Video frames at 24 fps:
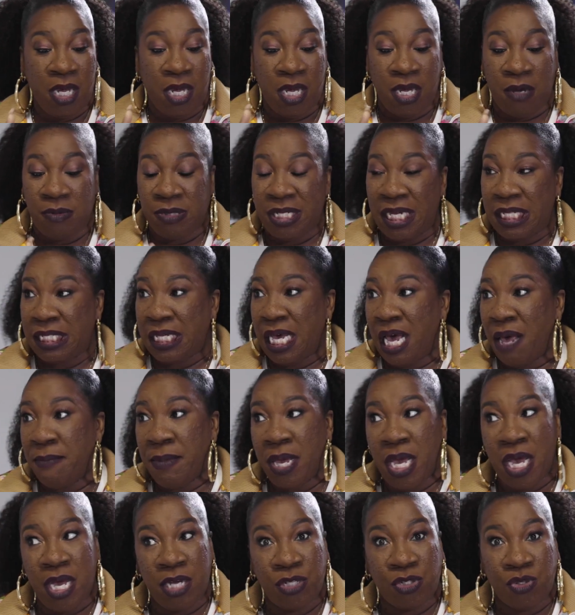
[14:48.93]
It was that time in
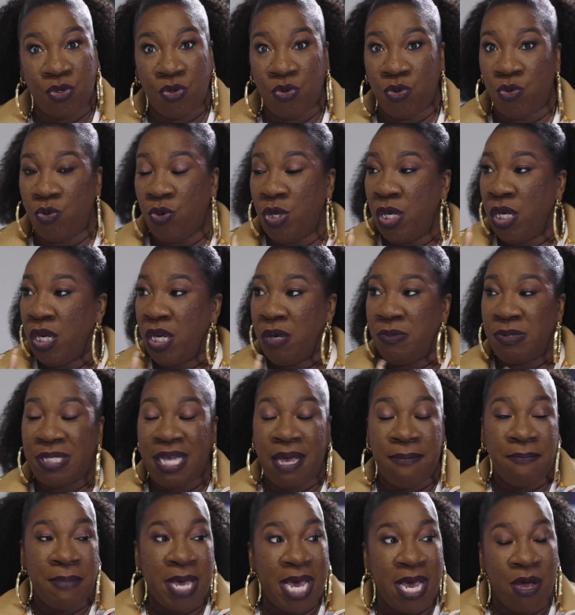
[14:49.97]
high school. It was
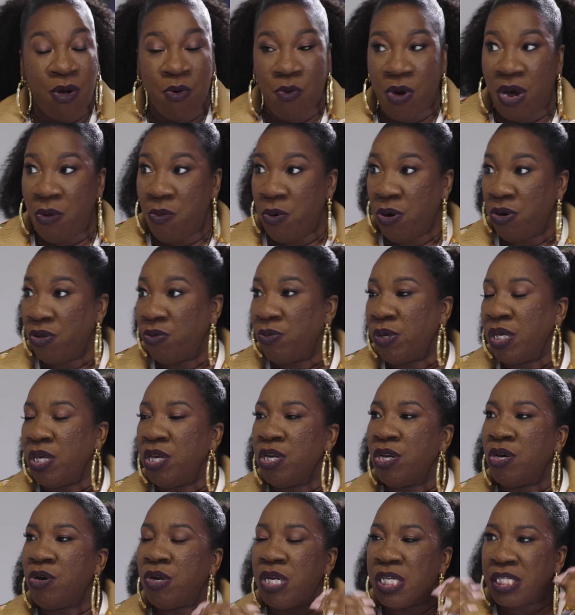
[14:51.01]
that man who I worked with.
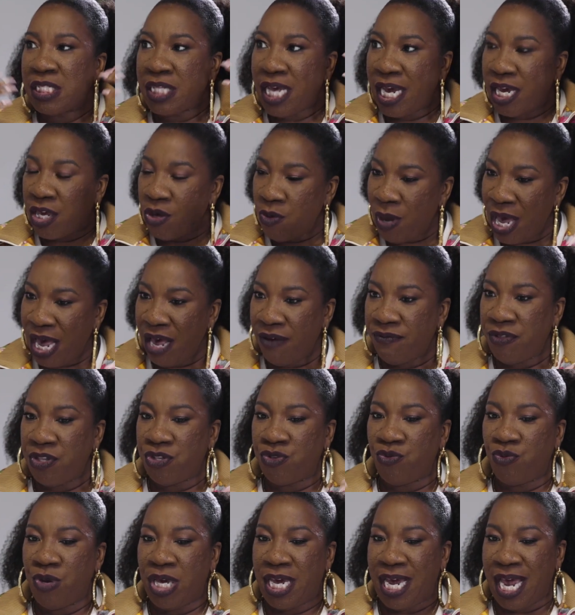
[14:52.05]
And it's like you have
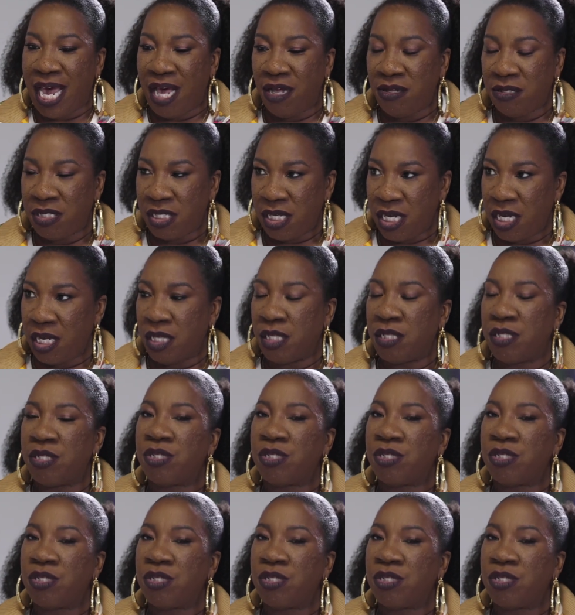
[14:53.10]
this recounting.